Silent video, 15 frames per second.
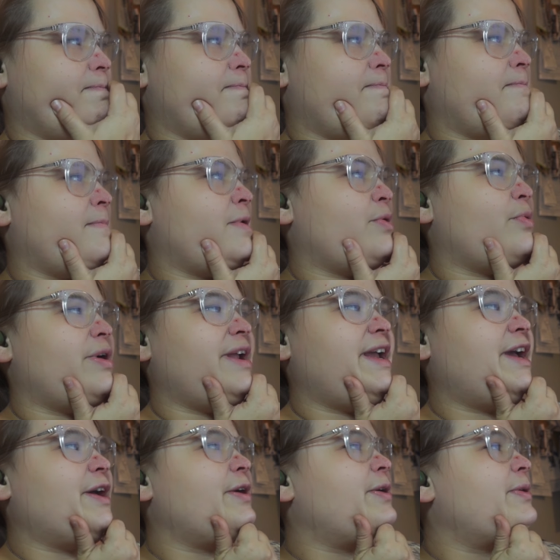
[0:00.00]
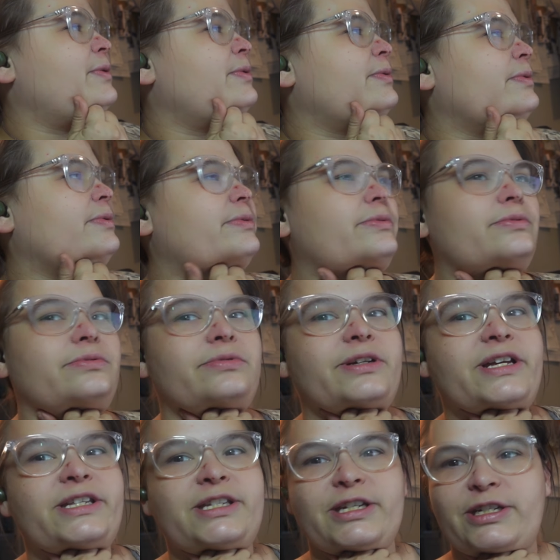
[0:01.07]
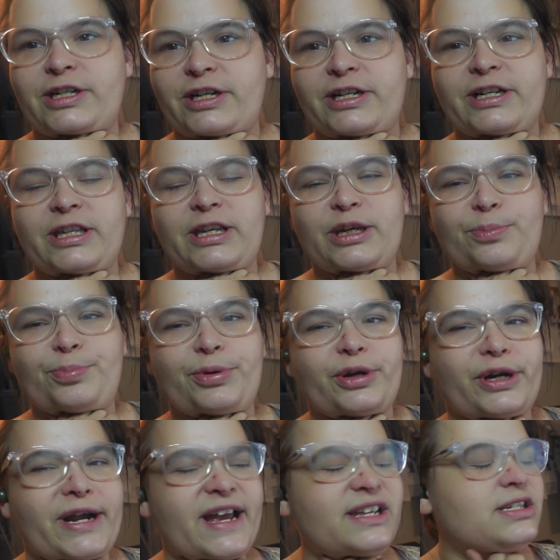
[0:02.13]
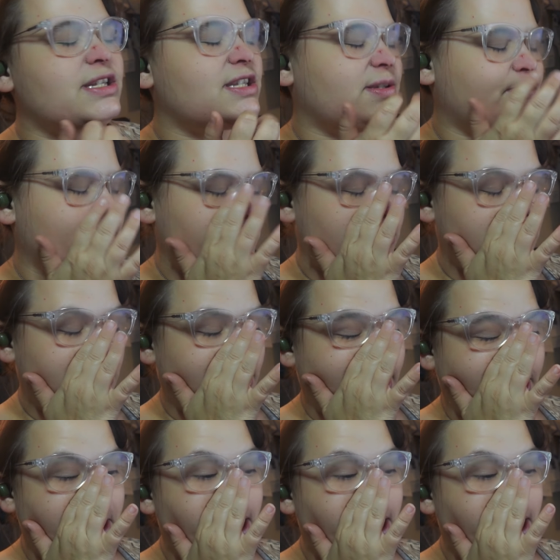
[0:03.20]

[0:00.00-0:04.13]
Mariko. It's a Darklit Press book.